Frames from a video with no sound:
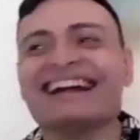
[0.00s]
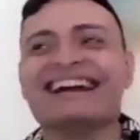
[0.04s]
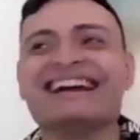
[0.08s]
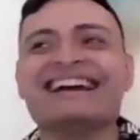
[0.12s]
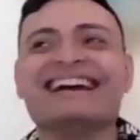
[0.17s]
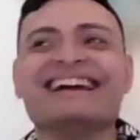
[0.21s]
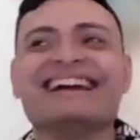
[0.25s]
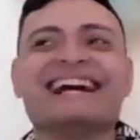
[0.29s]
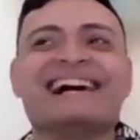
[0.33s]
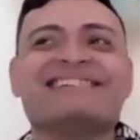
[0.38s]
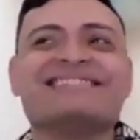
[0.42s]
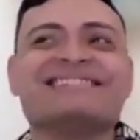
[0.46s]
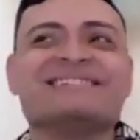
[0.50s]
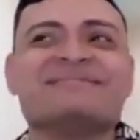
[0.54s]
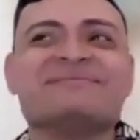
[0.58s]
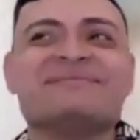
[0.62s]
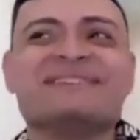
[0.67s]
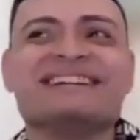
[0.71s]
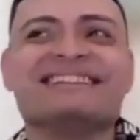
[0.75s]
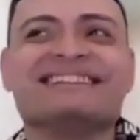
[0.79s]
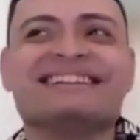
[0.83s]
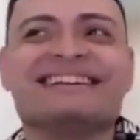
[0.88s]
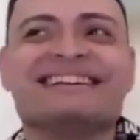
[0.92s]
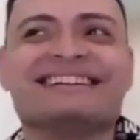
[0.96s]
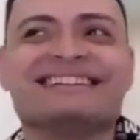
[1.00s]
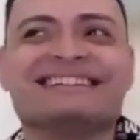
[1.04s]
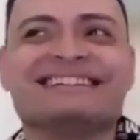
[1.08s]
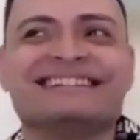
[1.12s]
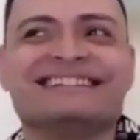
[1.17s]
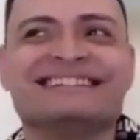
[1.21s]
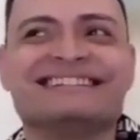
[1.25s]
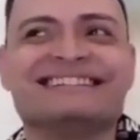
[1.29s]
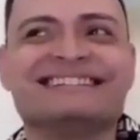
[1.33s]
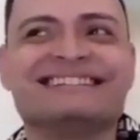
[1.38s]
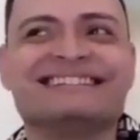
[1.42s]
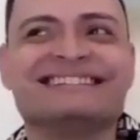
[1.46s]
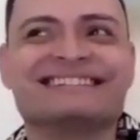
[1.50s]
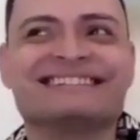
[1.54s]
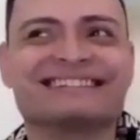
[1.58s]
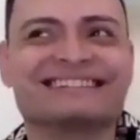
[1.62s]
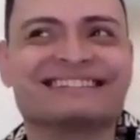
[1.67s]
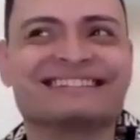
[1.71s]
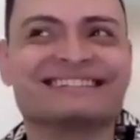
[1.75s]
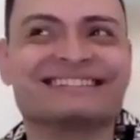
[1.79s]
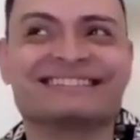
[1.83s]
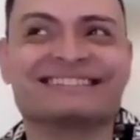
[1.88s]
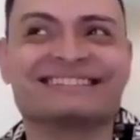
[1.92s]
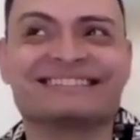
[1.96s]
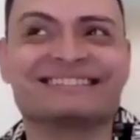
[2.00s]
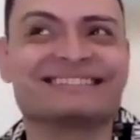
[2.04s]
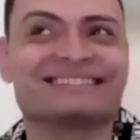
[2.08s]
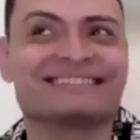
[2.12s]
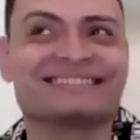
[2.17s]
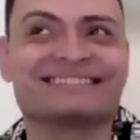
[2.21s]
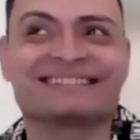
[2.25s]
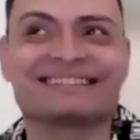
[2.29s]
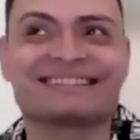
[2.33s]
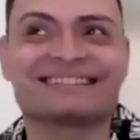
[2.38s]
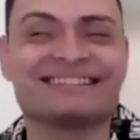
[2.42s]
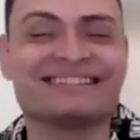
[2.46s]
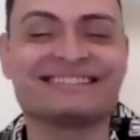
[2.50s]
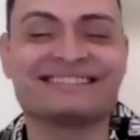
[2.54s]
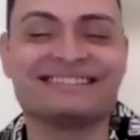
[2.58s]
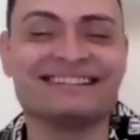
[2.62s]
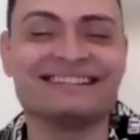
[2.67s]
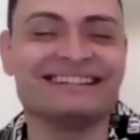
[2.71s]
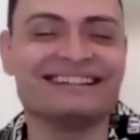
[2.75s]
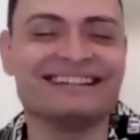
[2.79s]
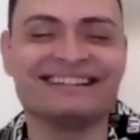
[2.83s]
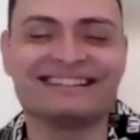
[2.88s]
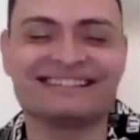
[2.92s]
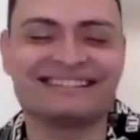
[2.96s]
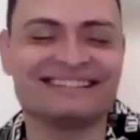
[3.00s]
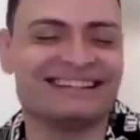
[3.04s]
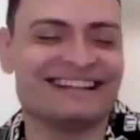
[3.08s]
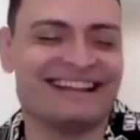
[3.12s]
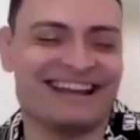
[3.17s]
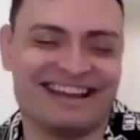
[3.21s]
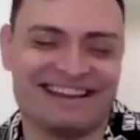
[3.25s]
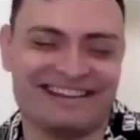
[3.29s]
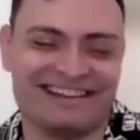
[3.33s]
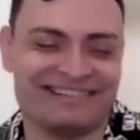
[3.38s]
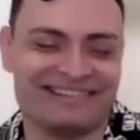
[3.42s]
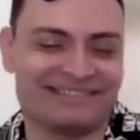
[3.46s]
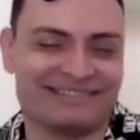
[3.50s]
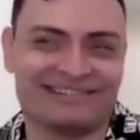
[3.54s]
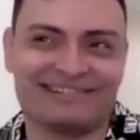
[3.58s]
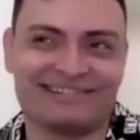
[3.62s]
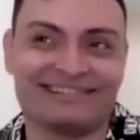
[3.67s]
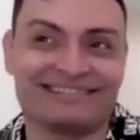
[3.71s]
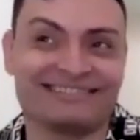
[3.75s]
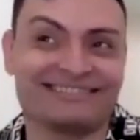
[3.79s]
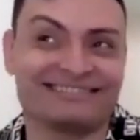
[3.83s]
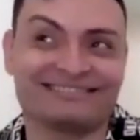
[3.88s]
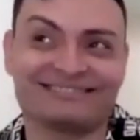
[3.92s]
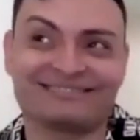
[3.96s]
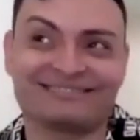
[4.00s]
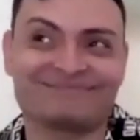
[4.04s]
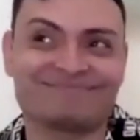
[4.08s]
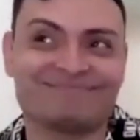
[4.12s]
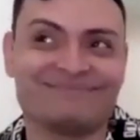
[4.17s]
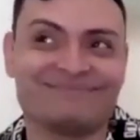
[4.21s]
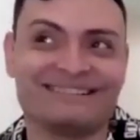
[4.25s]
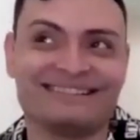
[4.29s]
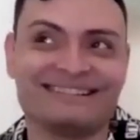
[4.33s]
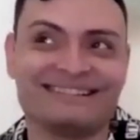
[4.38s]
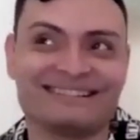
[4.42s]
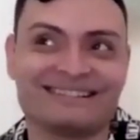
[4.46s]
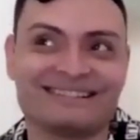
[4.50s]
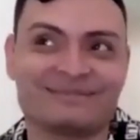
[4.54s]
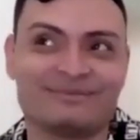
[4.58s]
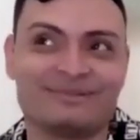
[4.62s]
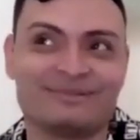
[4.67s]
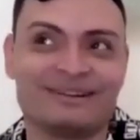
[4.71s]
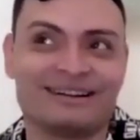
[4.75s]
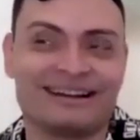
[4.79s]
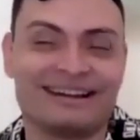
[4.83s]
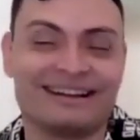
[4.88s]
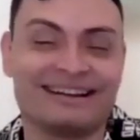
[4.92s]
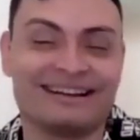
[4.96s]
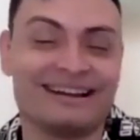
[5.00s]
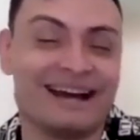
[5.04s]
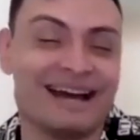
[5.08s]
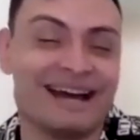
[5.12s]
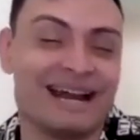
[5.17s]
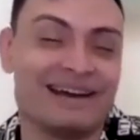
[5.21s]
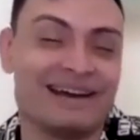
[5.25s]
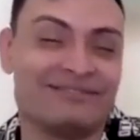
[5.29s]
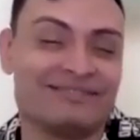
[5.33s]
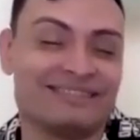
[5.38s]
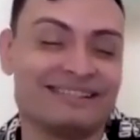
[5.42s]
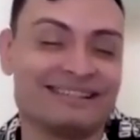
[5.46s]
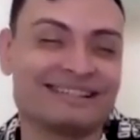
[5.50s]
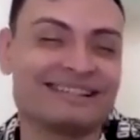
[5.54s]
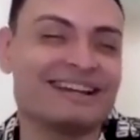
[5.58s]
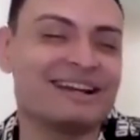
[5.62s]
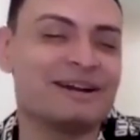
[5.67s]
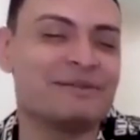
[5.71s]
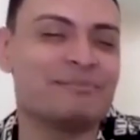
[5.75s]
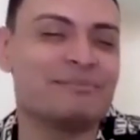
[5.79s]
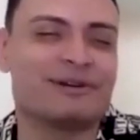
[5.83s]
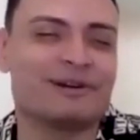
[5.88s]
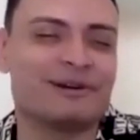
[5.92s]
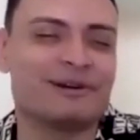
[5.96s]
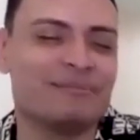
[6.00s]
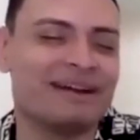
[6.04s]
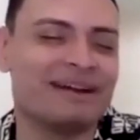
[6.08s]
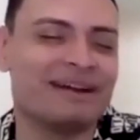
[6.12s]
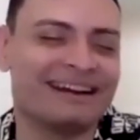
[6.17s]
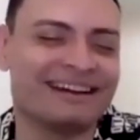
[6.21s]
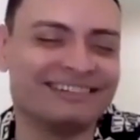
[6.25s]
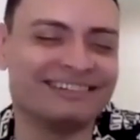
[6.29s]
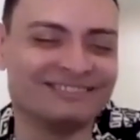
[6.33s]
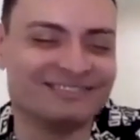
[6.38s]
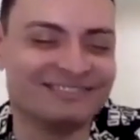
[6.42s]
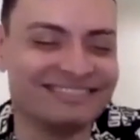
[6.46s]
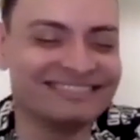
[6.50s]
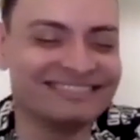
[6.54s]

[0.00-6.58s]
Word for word: it'd have to be like a silly, silly answer. But this is one I'd, I have to say, a merman.